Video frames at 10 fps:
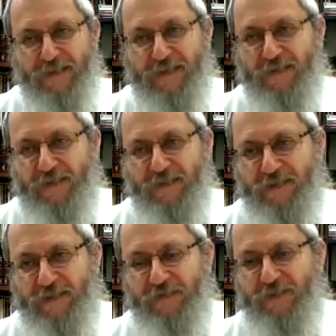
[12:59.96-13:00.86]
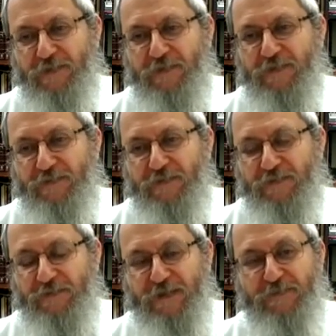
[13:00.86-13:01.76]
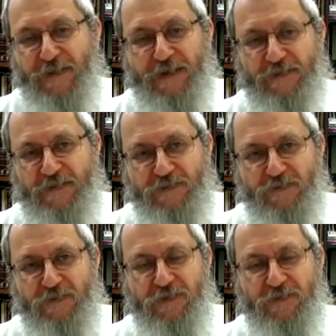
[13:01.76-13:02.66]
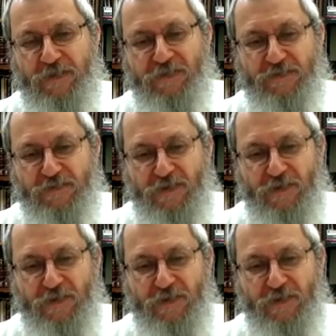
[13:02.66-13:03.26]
The very fact that certain things